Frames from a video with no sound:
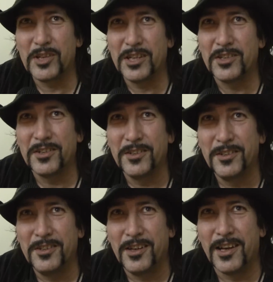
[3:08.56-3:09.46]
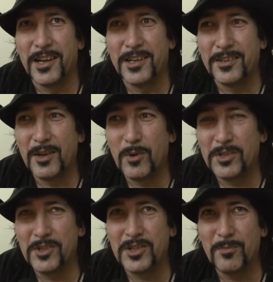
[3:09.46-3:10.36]
Dead, and they
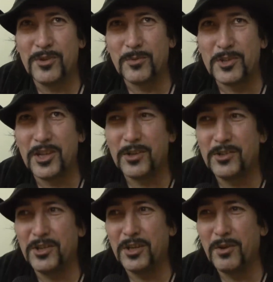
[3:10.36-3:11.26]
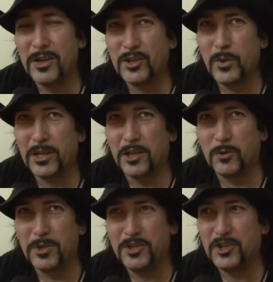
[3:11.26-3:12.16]
wanted something which they could turn around quickly,
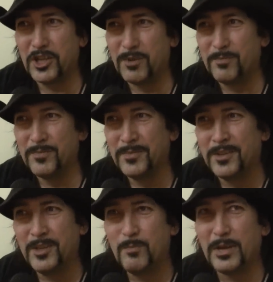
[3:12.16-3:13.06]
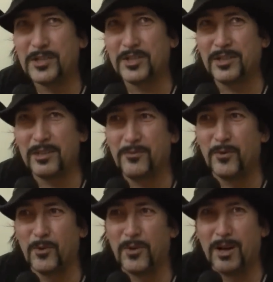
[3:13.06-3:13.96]
which basically for